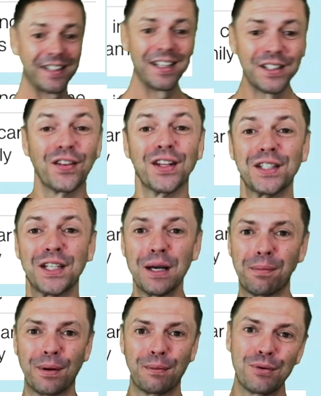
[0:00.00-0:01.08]
Thanks for the tip.
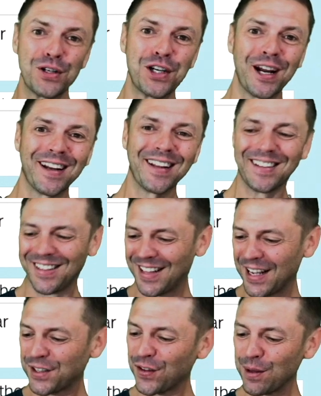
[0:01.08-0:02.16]
Appreciate it, and
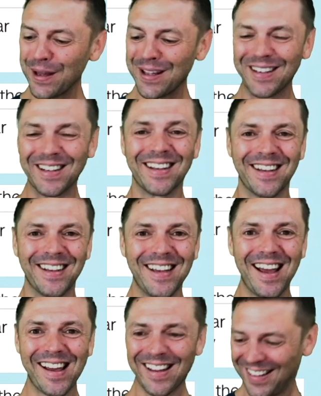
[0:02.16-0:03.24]
thanks for the bit.
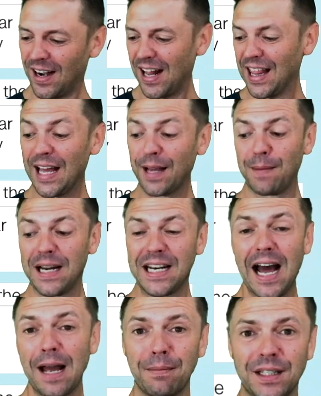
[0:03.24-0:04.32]
Yay! I like my
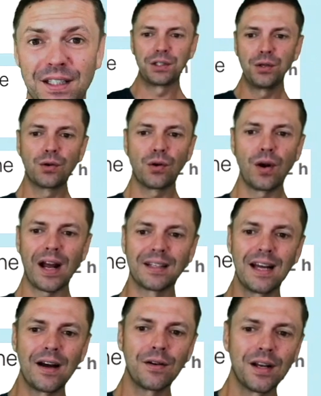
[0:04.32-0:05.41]
diamonds. To crack
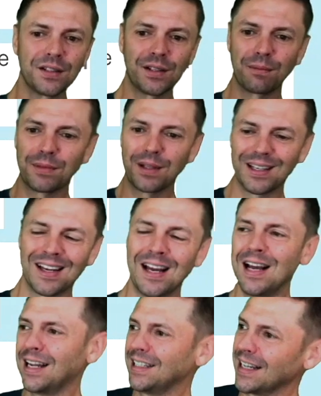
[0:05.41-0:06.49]
down on something,
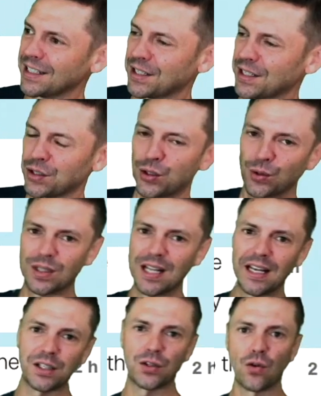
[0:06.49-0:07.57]
yes, is to
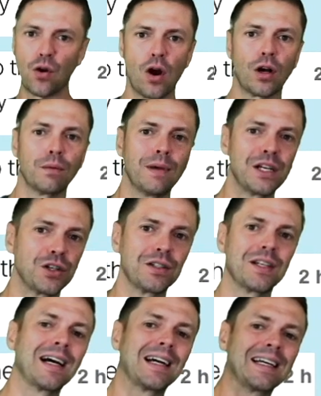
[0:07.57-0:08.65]
take strong measures
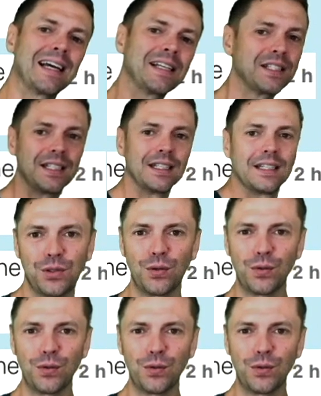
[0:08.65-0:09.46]
against it, to